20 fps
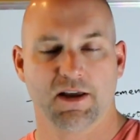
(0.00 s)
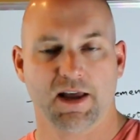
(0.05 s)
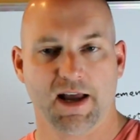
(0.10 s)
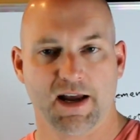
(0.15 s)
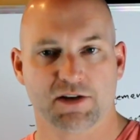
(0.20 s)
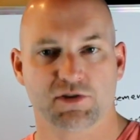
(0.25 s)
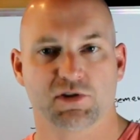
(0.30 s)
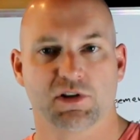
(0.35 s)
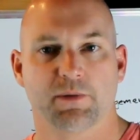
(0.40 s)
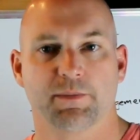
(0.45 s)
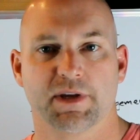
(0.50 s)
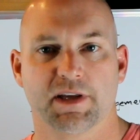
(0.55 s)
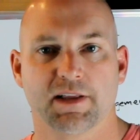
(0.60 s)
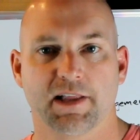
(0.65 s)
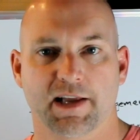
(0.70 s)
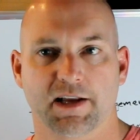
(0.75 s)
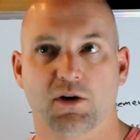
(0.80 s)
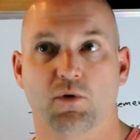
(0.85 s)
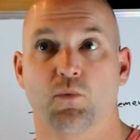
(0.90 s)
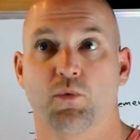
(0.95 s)
actually be
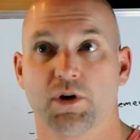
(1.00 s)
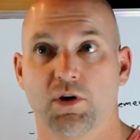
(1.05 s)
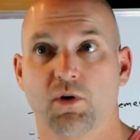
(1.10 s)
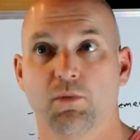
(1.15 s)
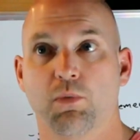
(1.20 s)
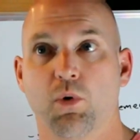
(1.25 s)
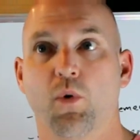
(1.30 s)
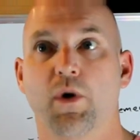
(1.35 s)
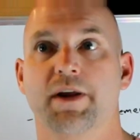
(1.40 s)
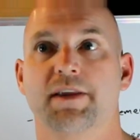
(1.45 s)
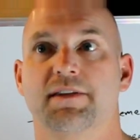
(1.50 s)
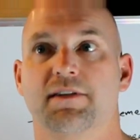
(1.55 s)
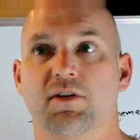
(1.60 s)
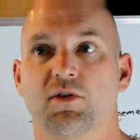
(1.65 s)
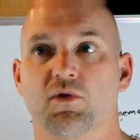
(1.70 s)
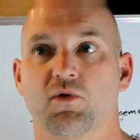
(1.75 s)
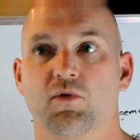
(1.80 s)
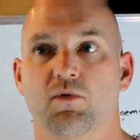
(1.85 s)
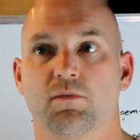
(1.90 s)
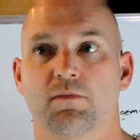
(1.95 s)
like a real
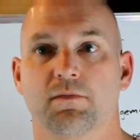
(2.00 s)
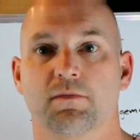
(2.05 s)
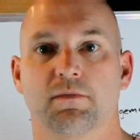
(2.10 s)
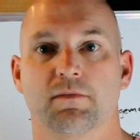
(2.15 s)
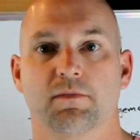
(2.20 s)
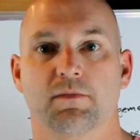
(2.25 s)
0.2